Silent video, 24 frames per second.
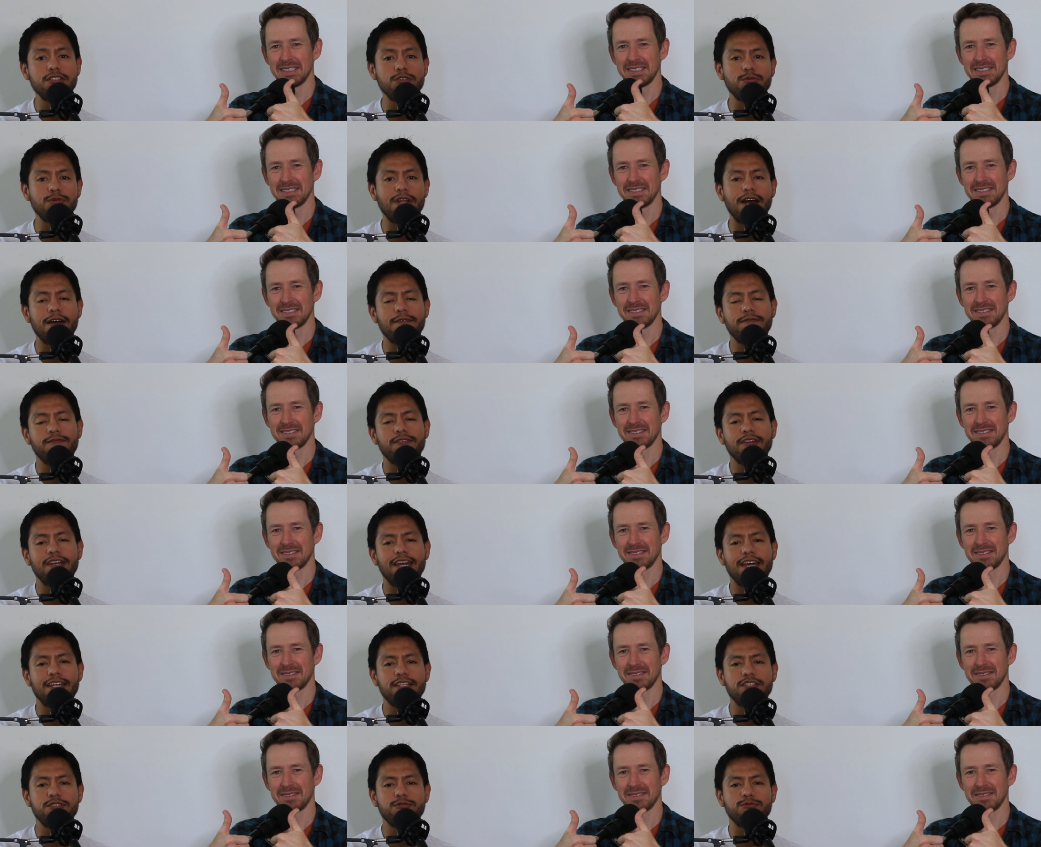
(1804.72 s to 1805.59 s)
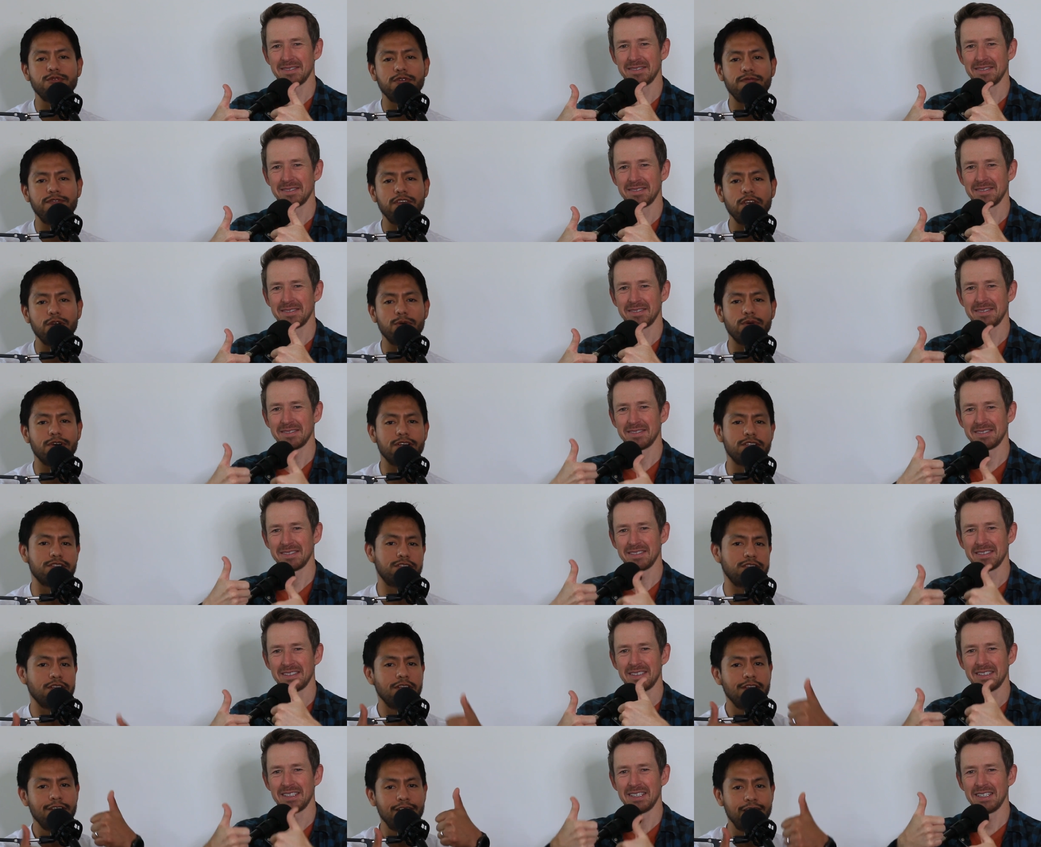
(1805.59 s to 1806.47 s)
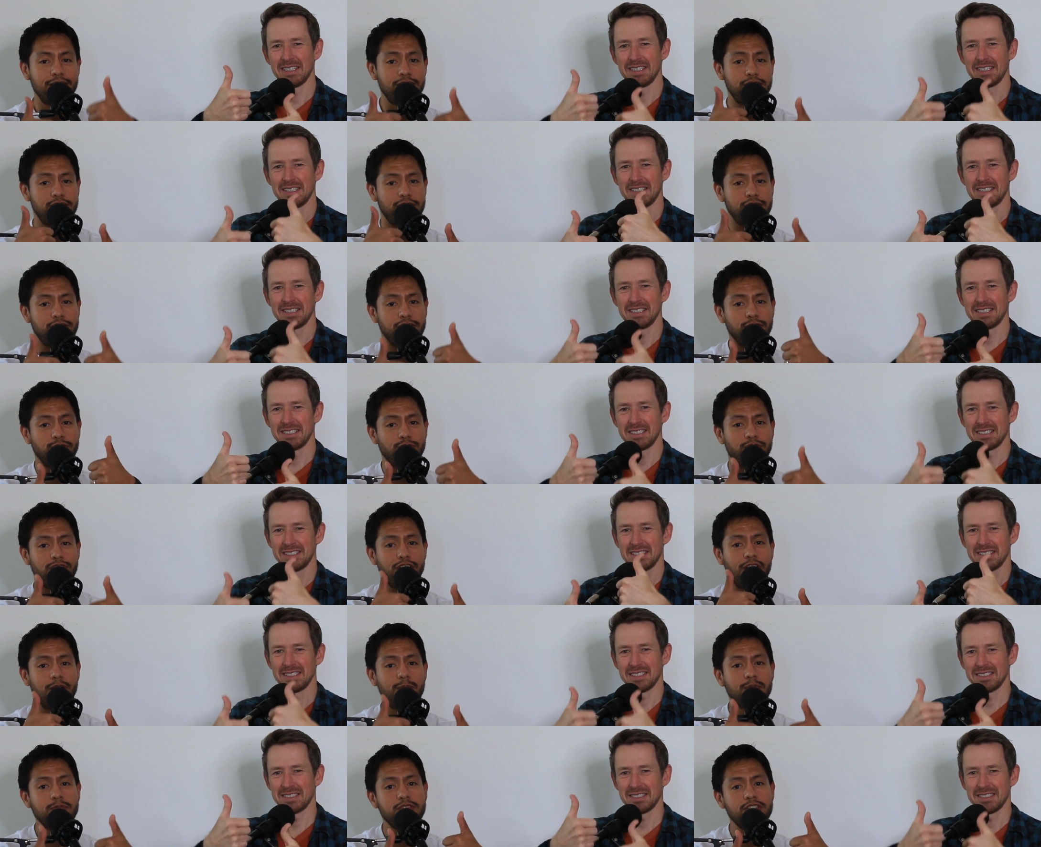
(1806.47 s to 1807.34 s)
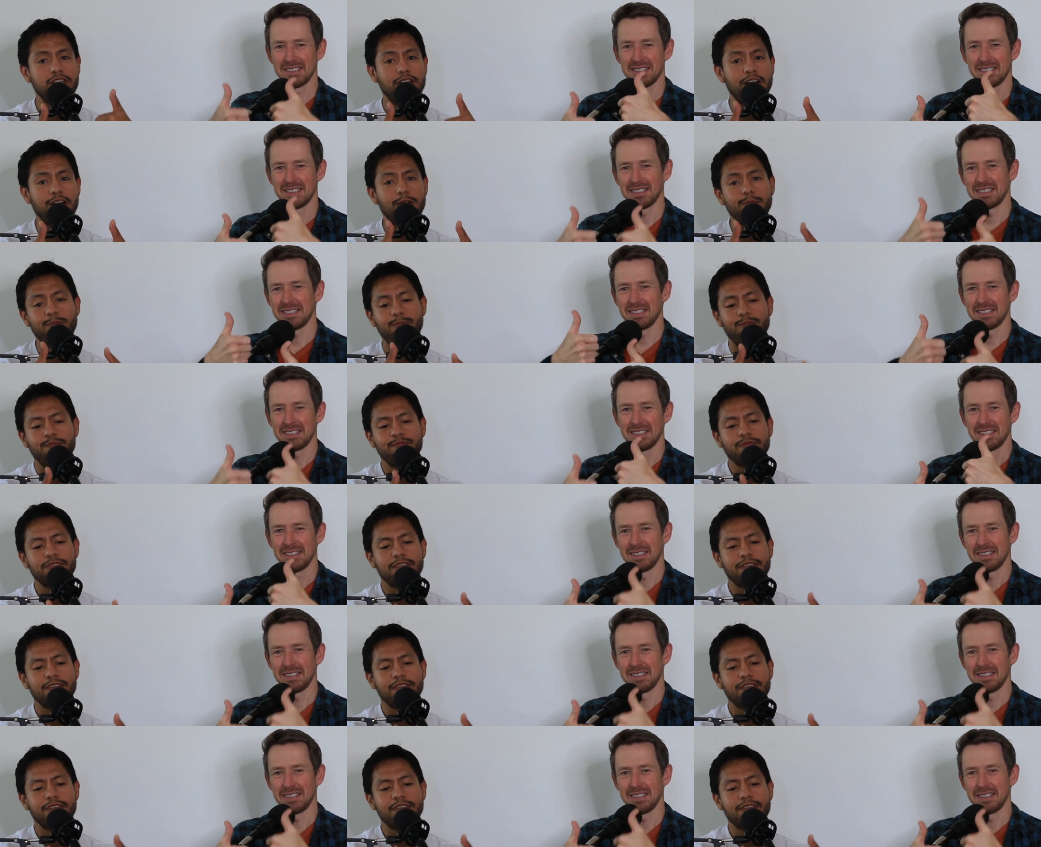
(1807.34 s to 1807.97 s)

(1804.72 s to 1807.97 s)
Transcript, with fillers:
Speaker 1: do not forget to review us. Two thumbs up.